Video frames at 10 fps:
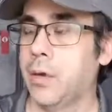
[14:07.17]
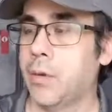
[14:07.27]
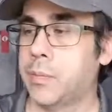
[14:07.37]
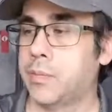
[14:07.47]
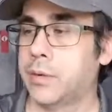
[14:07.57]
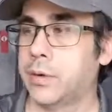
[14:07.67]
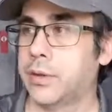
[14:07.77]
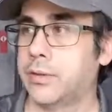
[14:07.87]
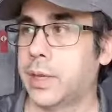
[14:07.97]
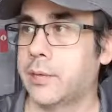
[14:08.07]
or you put on
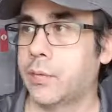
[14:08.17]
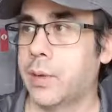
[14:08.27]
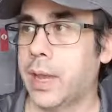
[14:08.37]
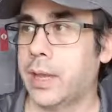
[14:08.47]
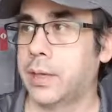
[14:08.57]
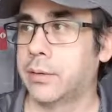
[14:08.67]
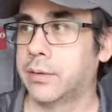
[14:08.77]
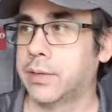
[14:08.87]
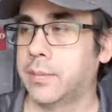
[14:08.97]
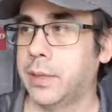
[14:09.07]
the side of a wagon or
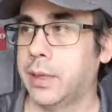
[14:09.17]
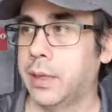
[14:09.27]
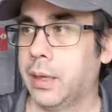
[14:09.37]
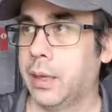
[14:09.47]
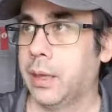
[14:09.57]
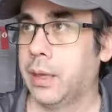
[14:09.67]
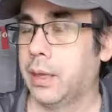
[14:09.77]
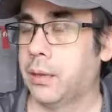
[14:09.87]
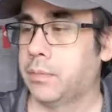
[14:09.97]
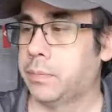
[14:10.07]
something.
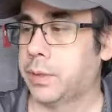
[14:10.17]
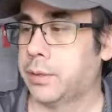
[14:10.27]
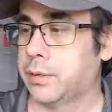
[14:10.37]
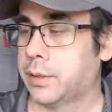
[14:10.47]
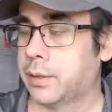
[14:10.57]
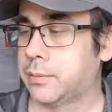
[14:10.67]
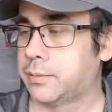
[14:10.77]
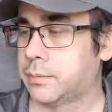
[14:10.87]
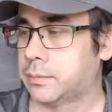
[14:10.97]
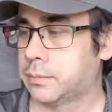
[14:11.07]
But I